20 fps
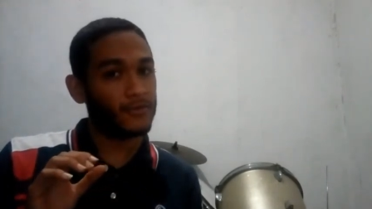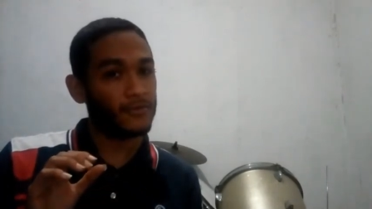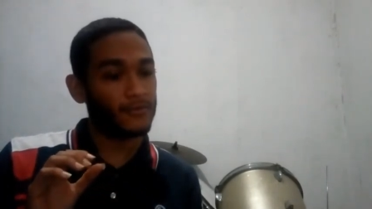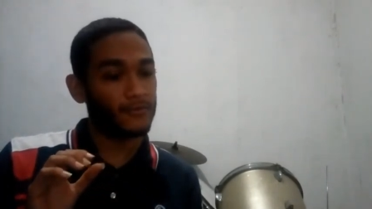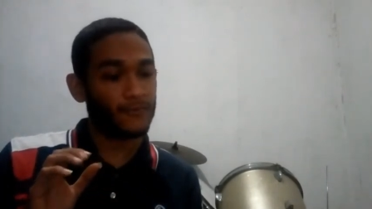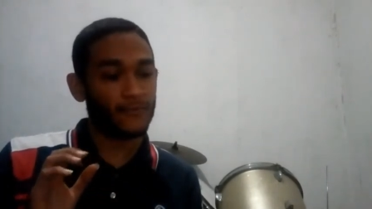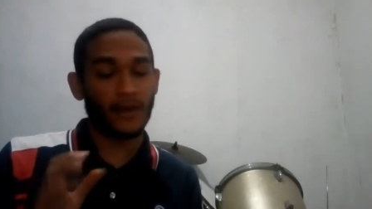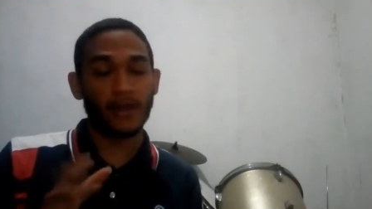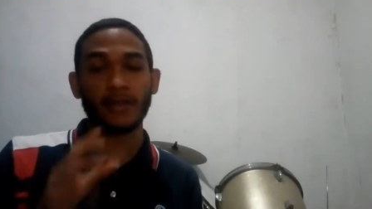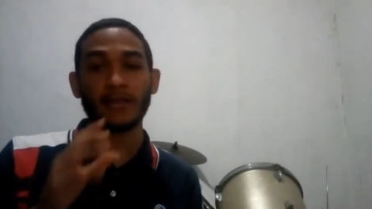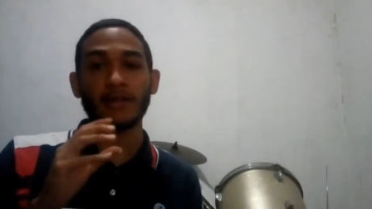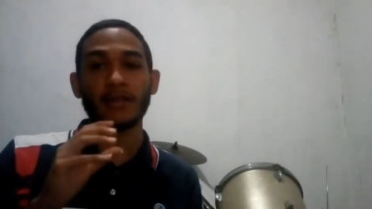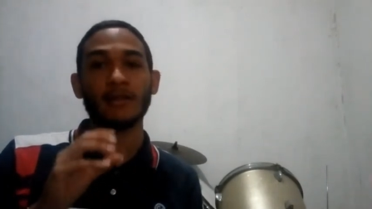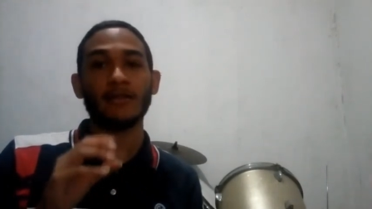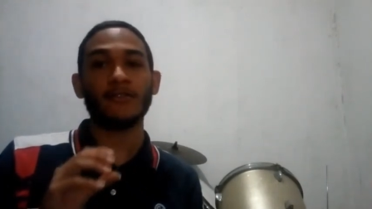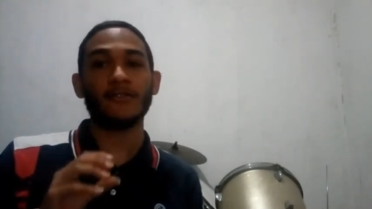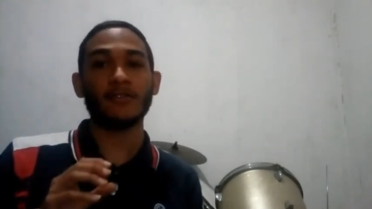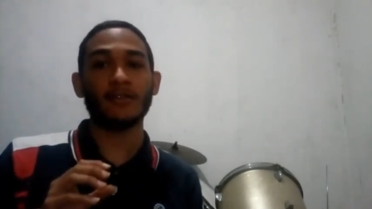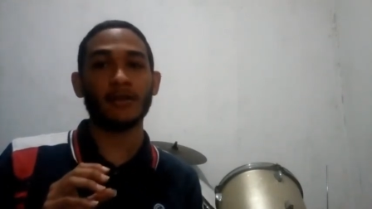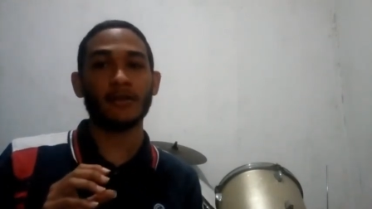finally
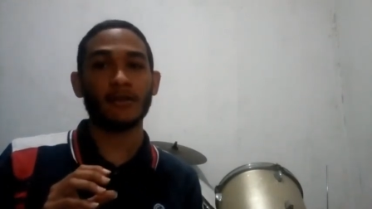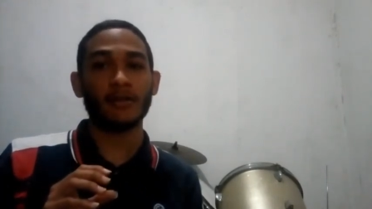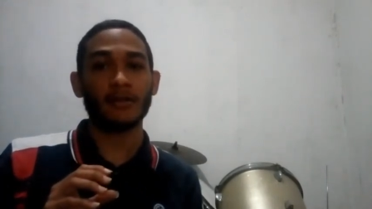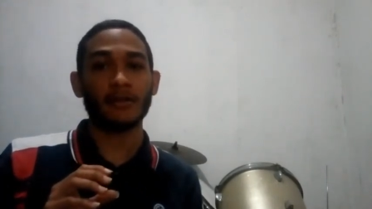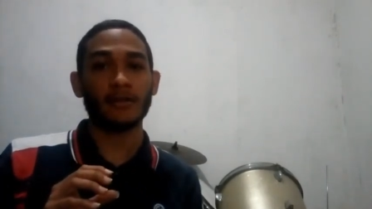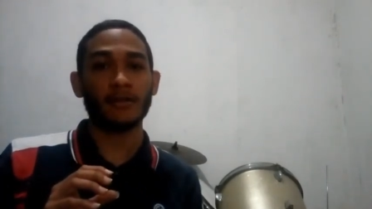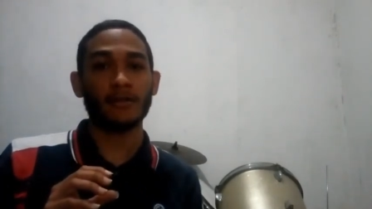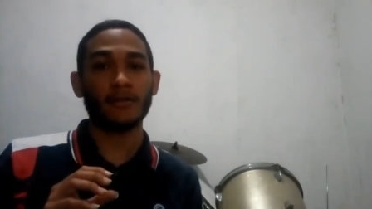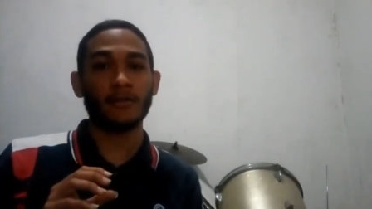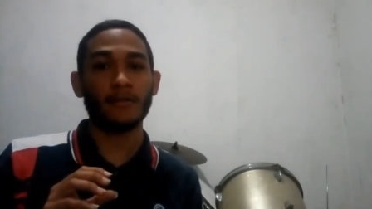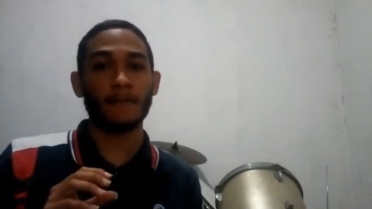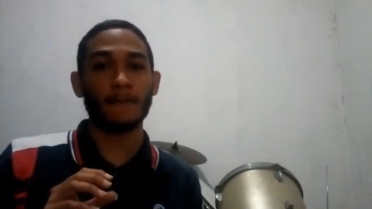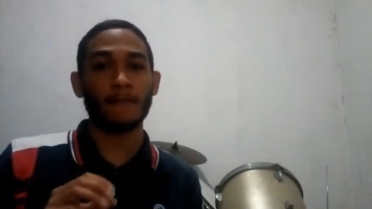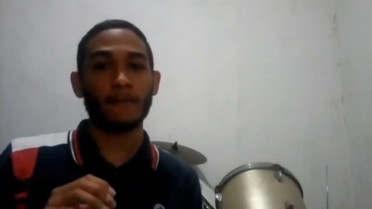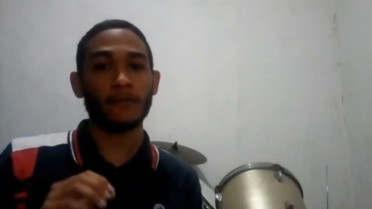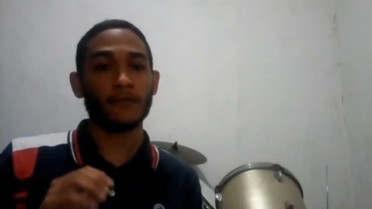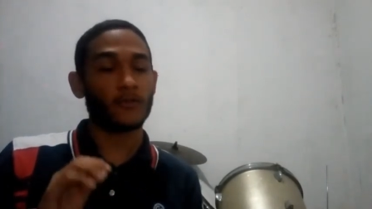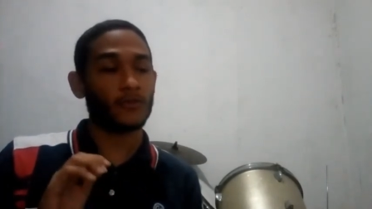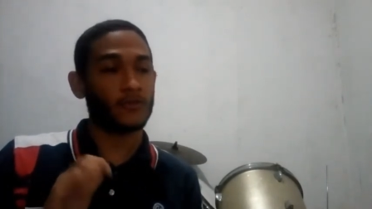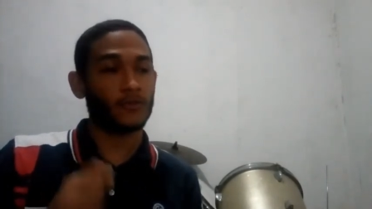settle in.
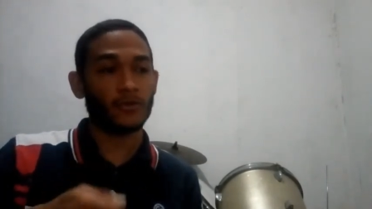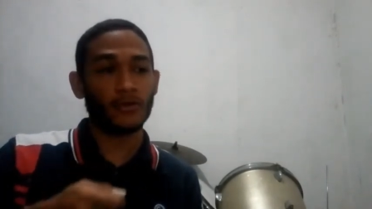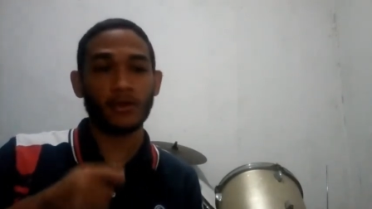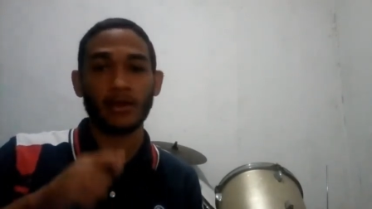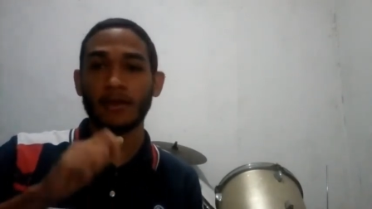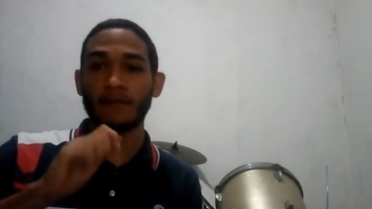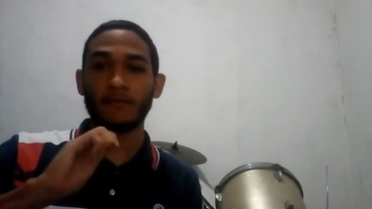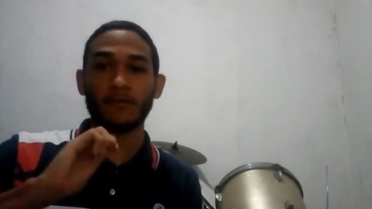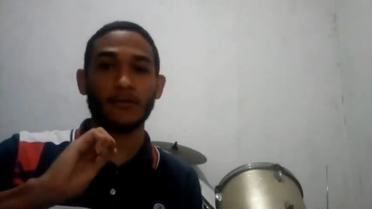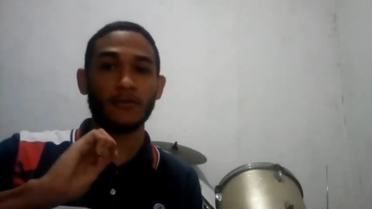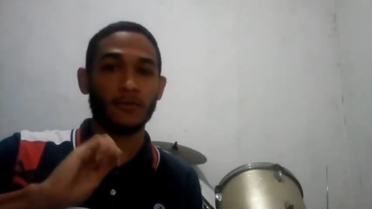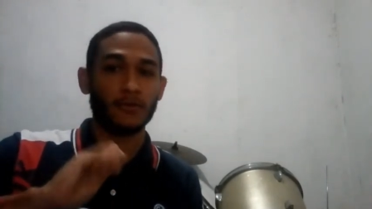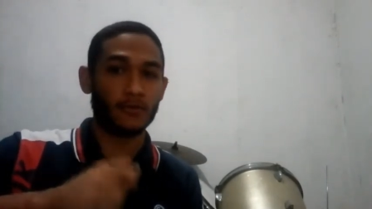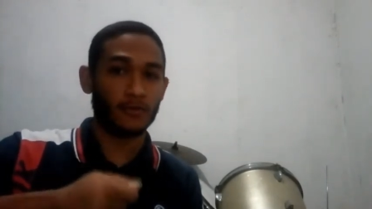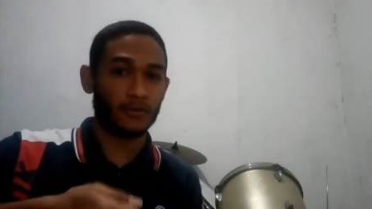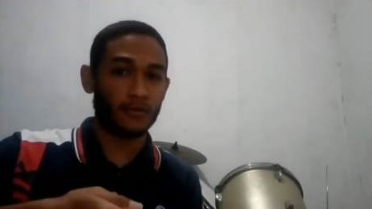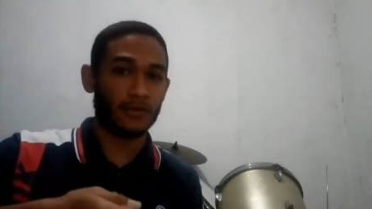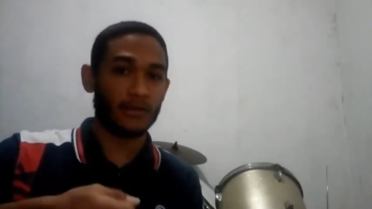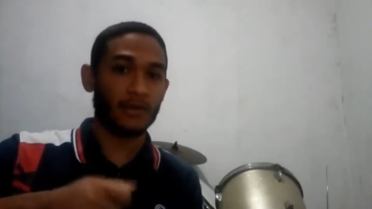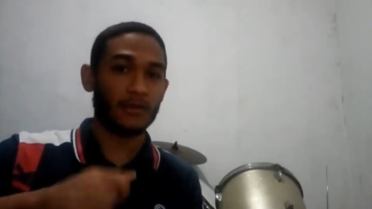So you don't have to
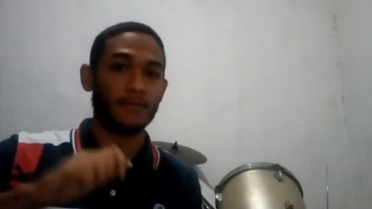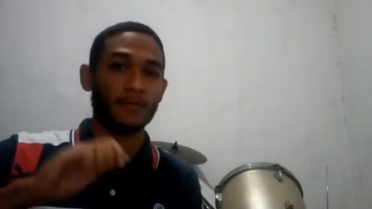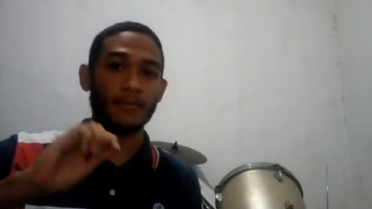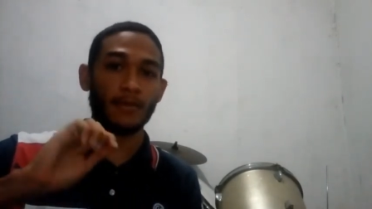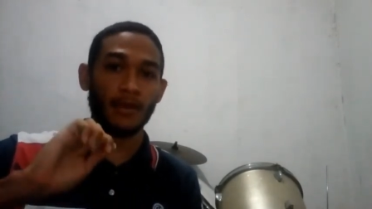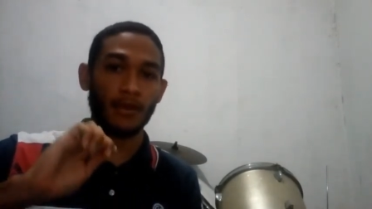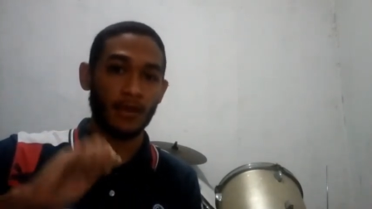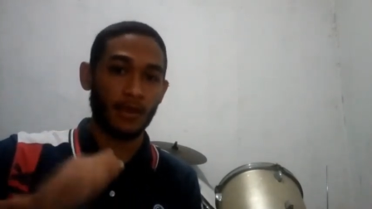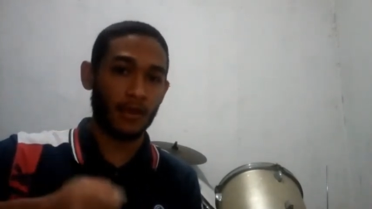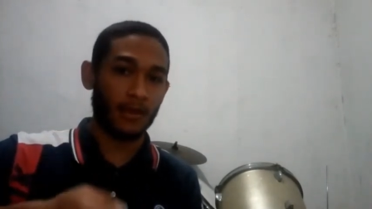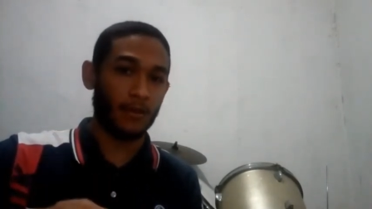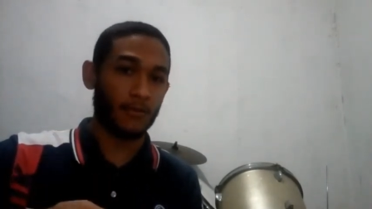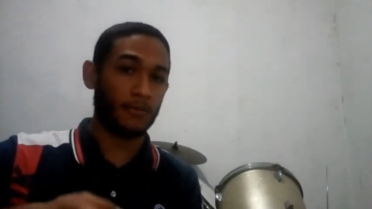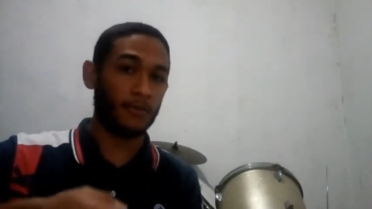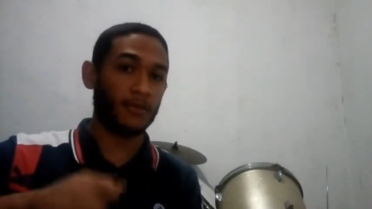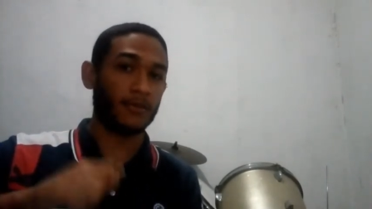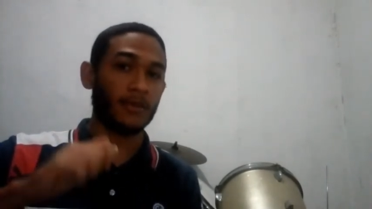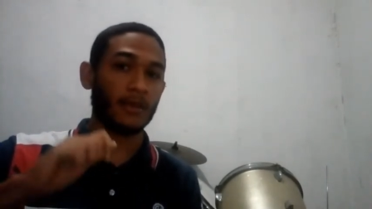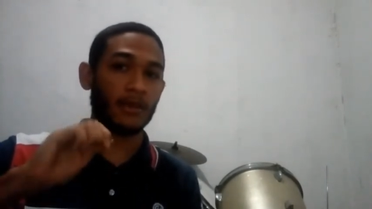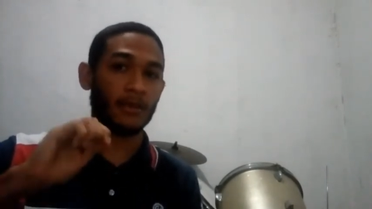tune them every
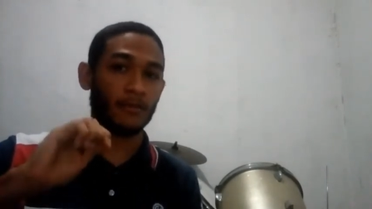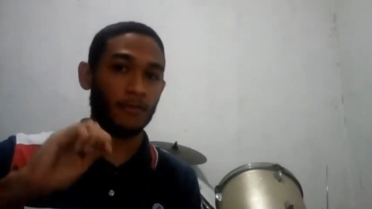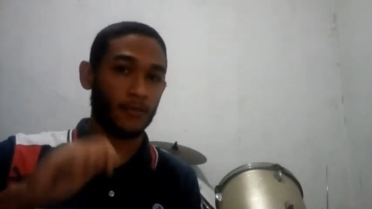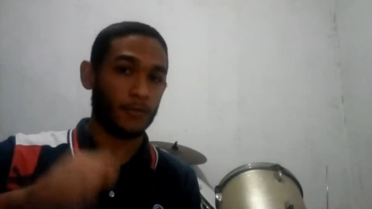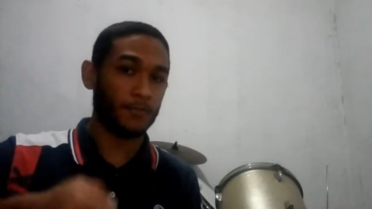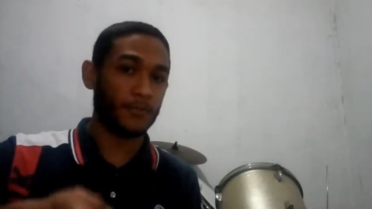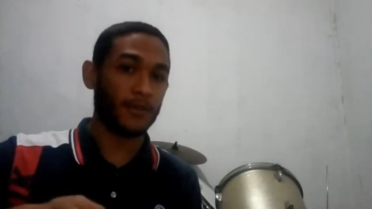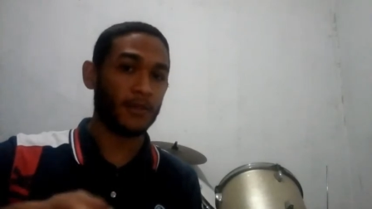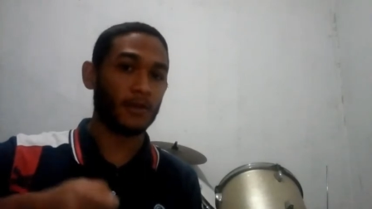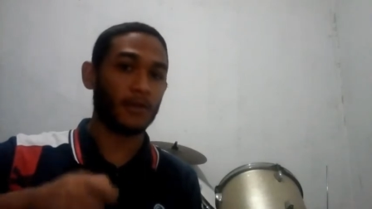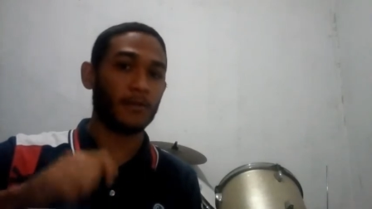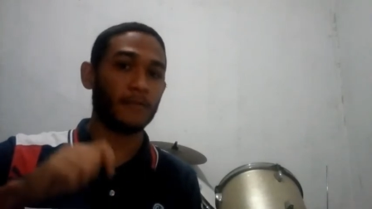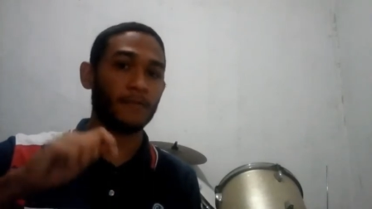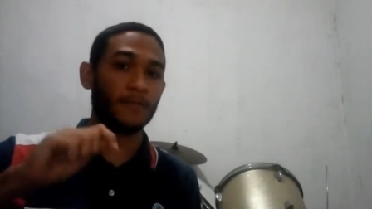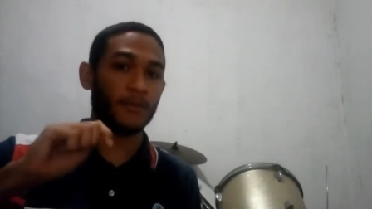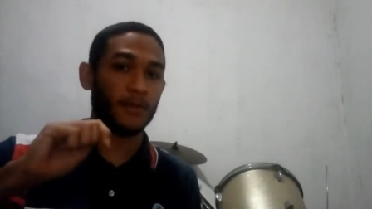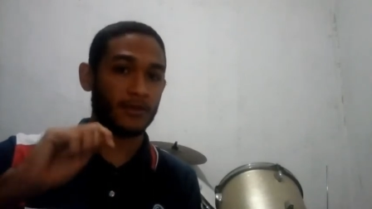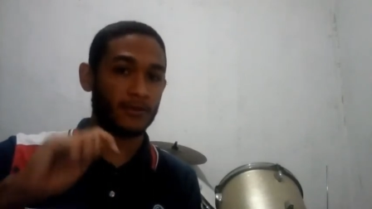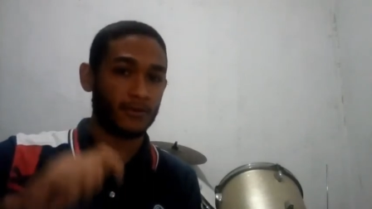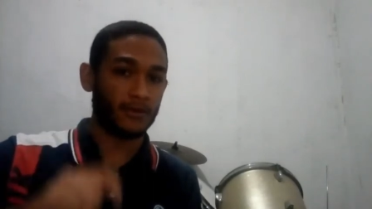time you pick up the
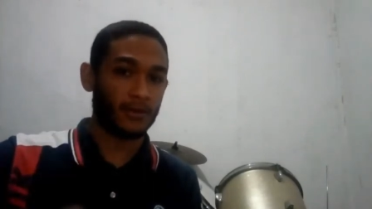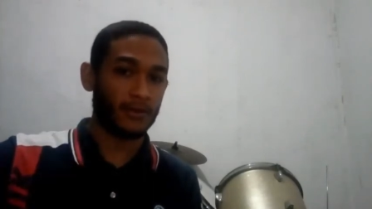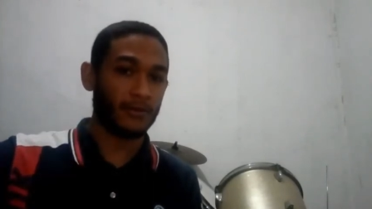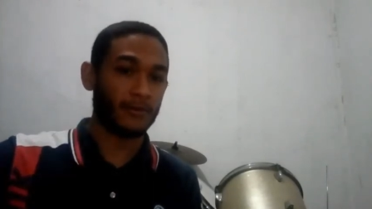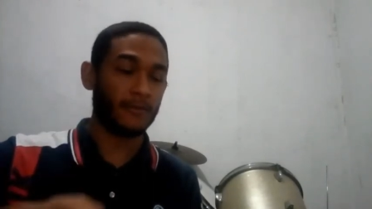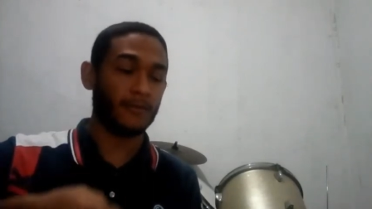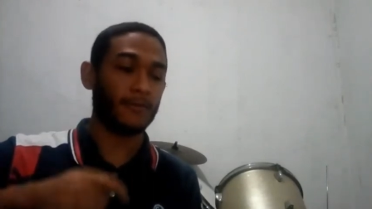guitar.